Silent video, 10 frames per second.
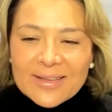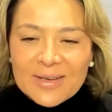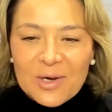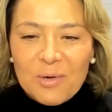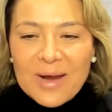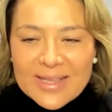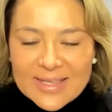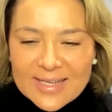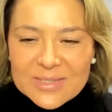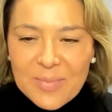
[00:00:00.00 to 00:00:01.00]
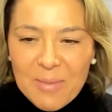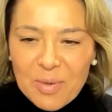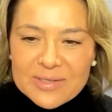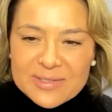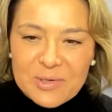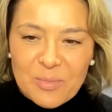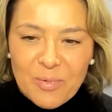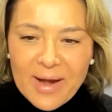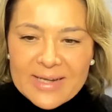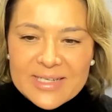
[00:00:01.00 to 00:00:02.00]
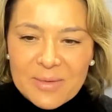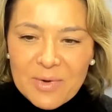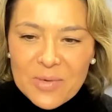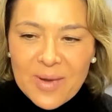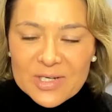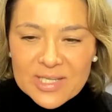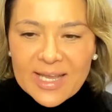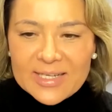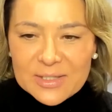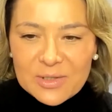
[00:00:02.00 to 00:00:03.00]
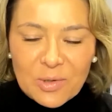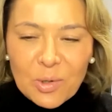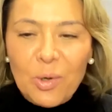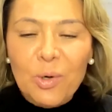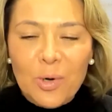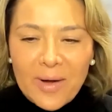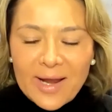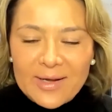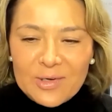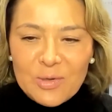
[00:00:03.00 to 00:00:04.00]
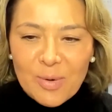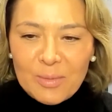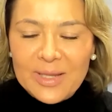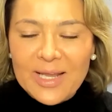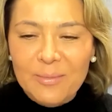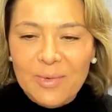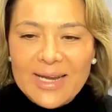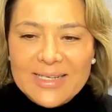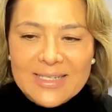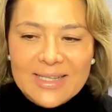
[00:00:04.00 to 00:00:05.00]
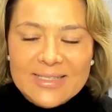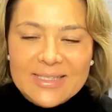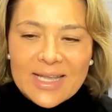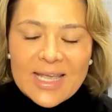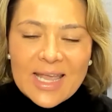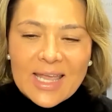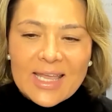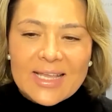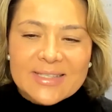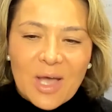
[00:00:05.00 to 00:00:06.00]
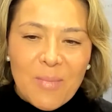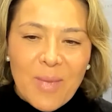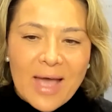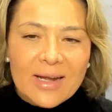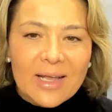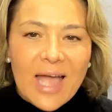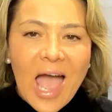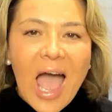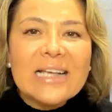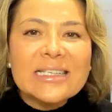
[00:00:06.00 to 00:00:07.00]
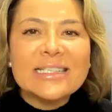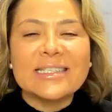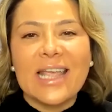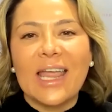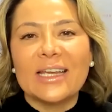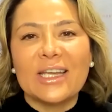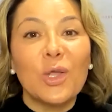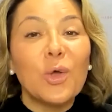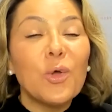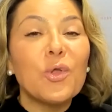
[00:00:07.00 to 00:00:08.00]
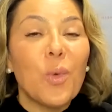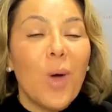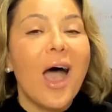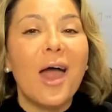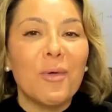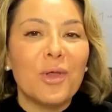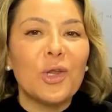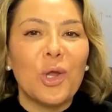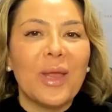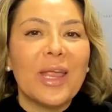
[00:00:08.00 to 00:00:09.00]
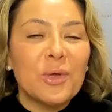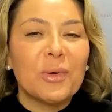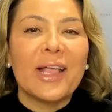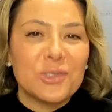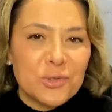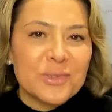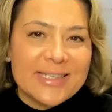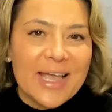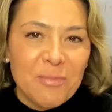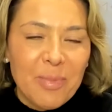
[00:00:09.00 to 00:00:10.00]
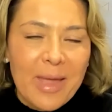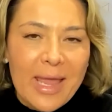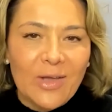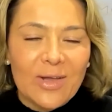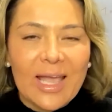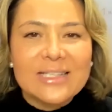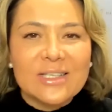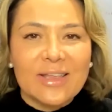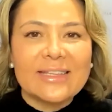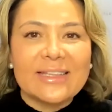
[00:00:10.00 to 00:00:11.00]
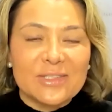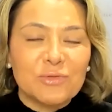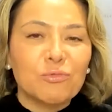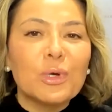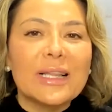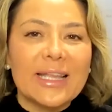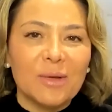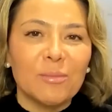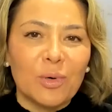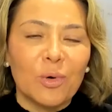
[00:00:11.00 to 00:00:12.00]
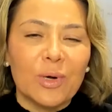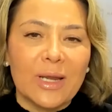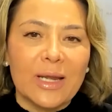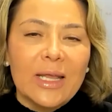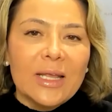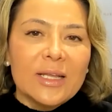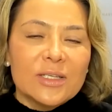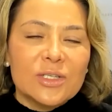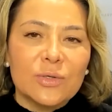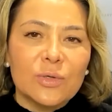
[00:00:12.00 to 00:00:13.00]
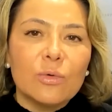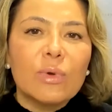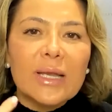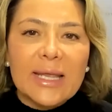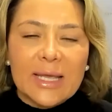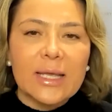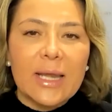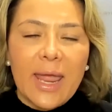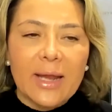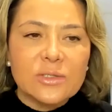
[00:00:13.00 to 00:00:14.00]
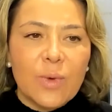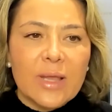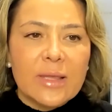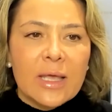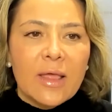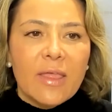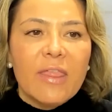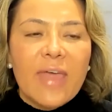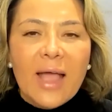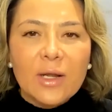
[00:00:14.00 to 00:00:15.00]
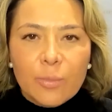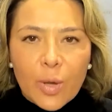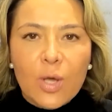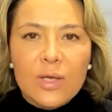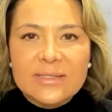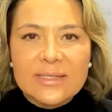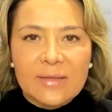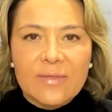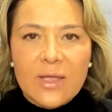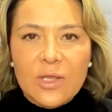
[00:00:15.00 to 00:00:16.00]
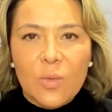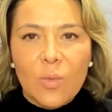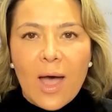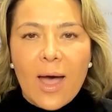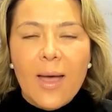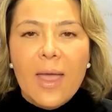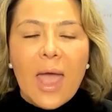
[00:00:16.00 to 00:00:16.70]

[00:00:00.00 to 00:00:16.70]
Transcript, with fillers: the great things about personal branding, when you actually get to the core, and you probably can relate to this, is about understanding who you are, you know, in your natural state of being. Okay, so I think that's really important to really connect with that person that you are.